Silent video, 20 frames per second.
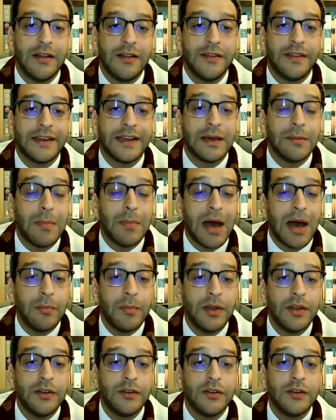the
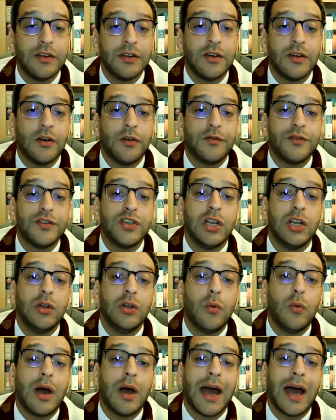commandment of
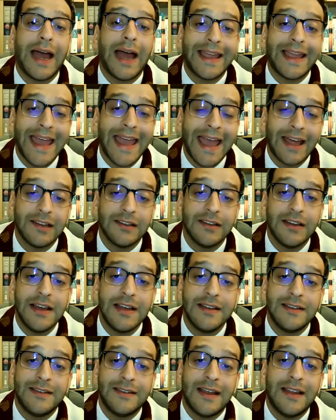Shiluach HaKen,
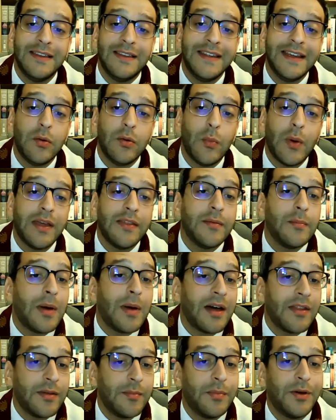sending away the
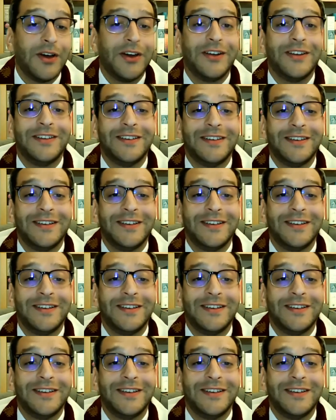mother bird.